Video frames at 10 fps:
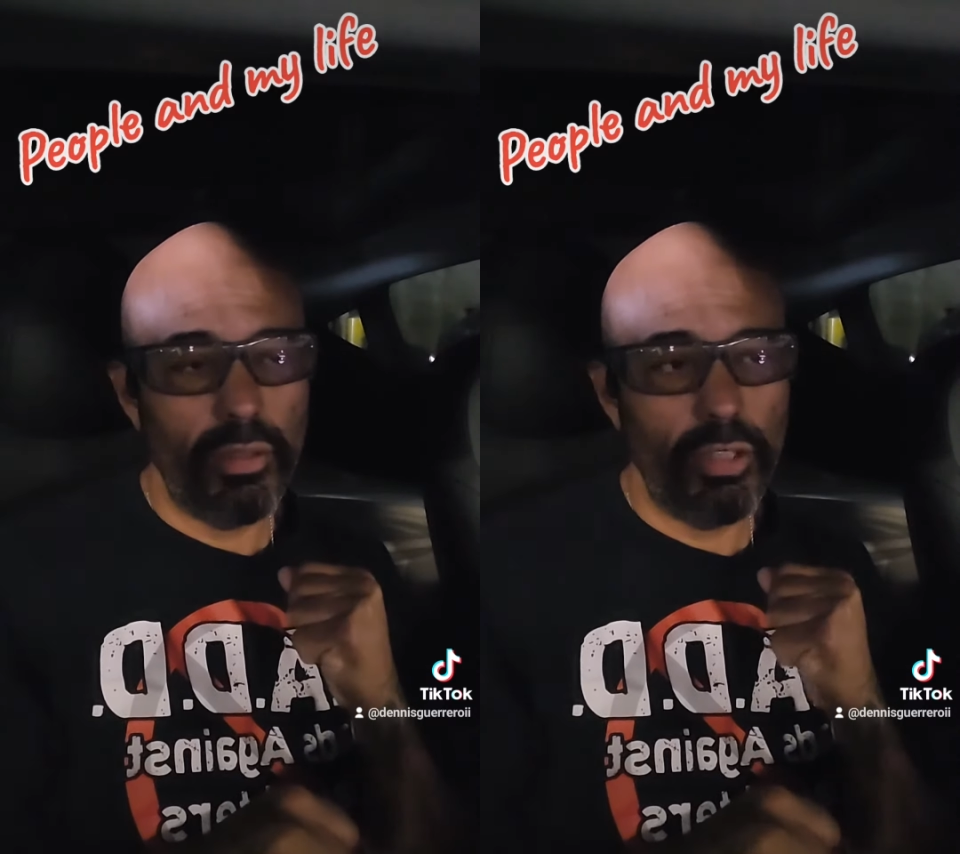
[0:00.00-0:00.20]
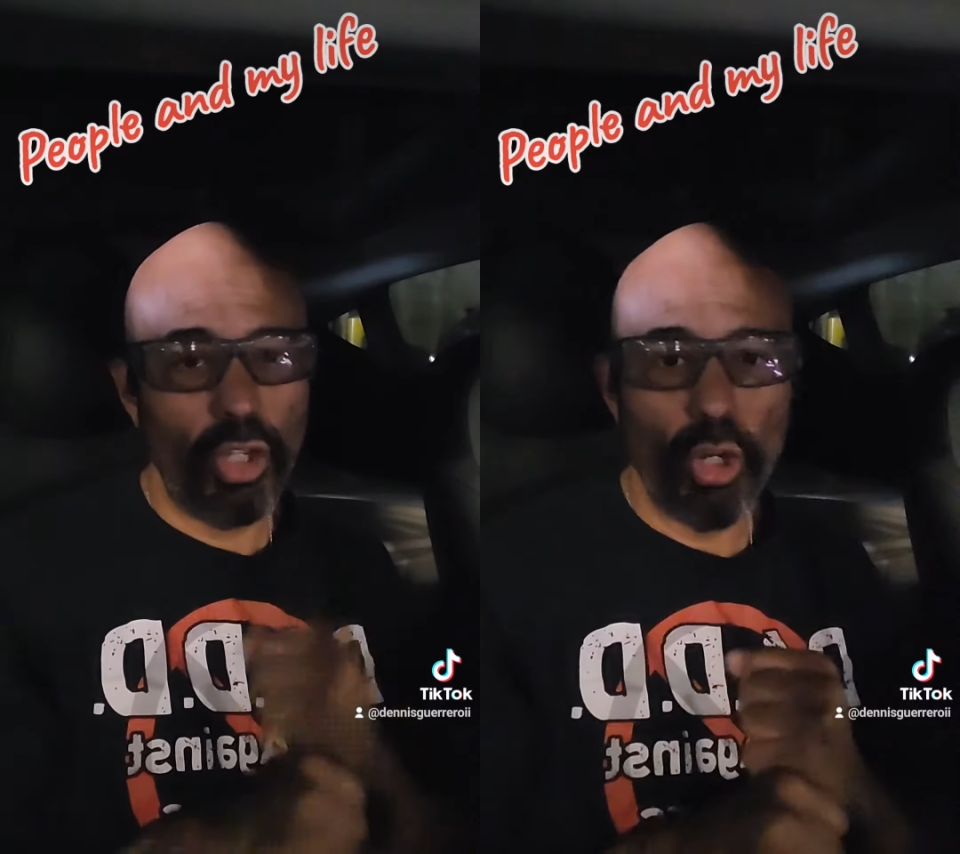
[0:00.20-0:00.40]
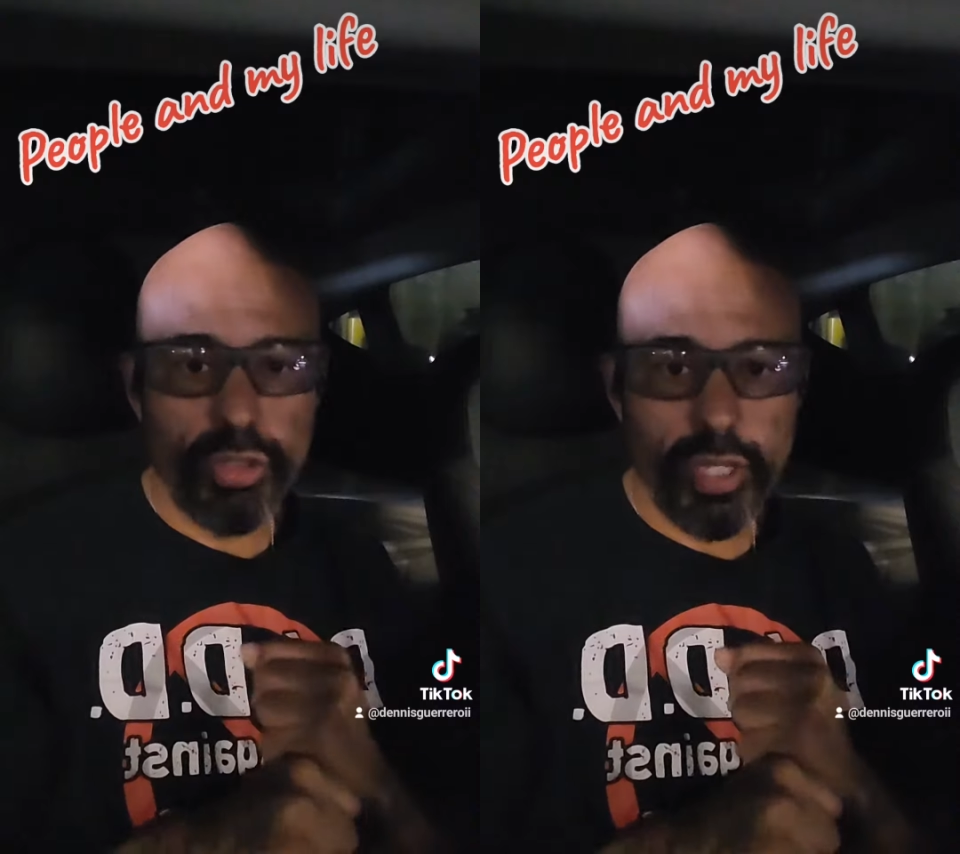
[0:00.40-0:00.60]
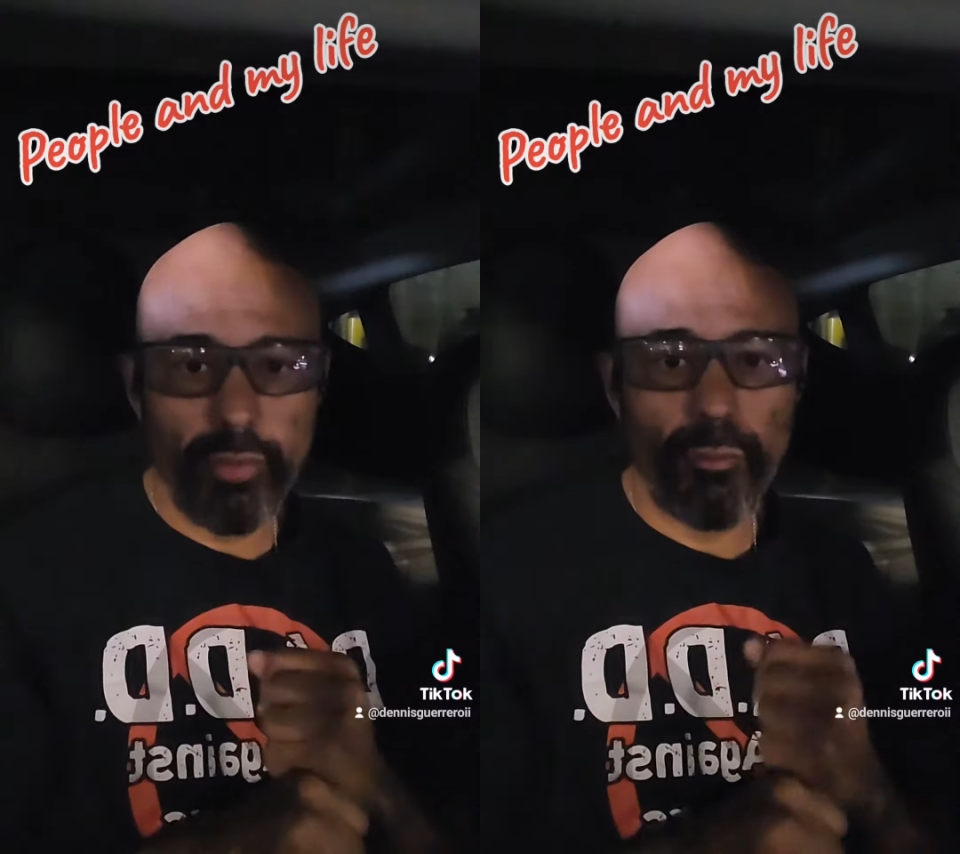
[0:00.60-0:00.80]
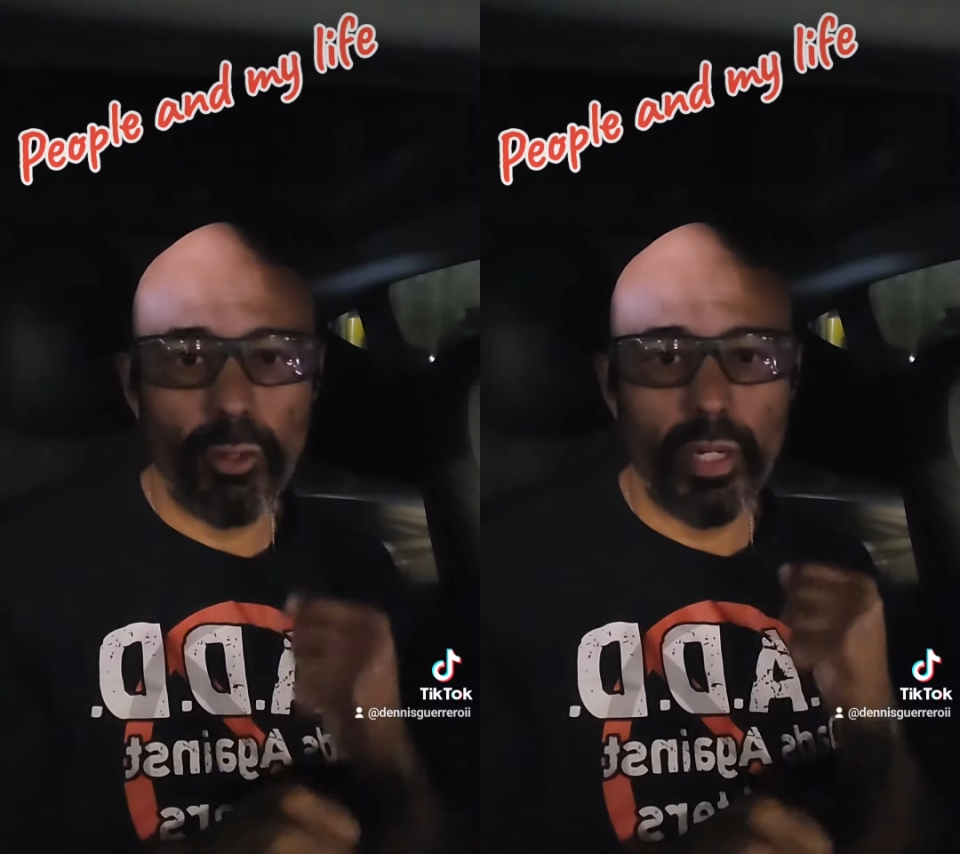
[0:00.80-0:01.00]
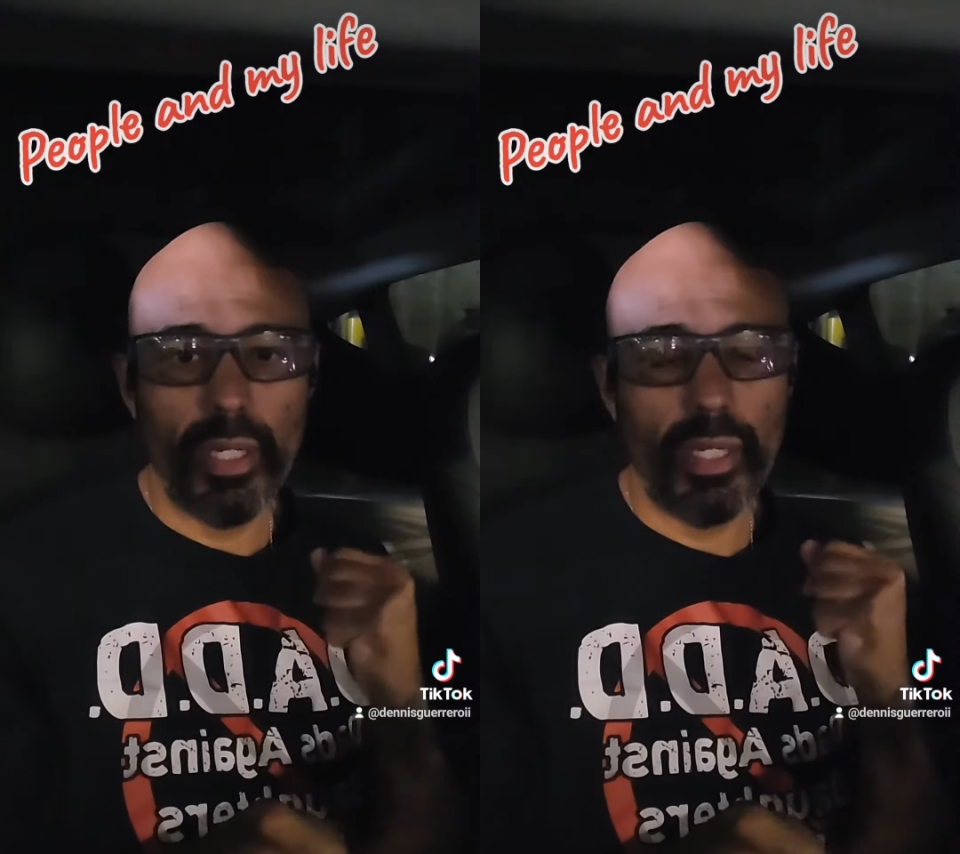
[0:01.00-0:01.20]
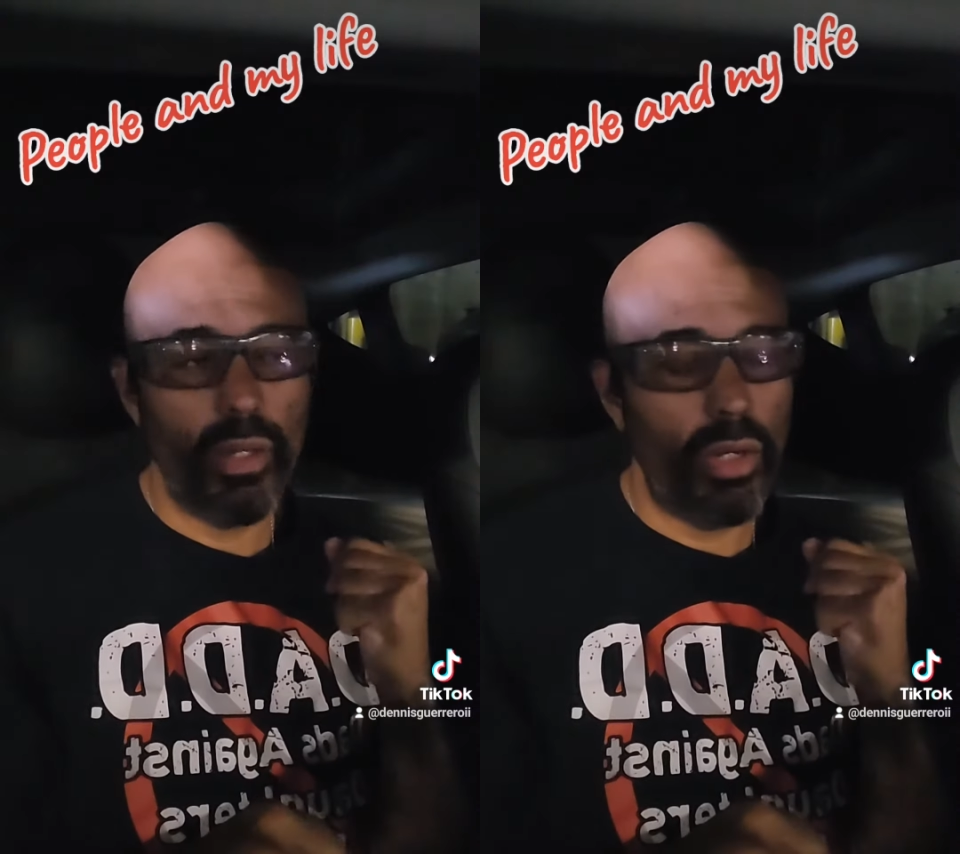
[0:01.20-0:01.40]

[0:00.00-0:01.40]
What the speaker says: negotiate for it,